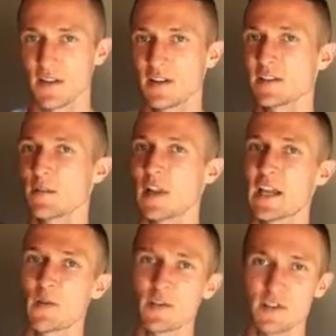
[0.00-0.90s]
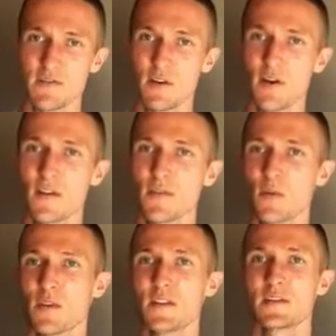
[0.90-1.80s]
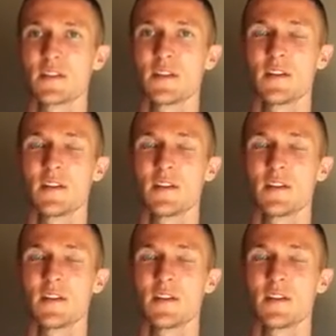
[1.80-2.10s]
some language involved, whereas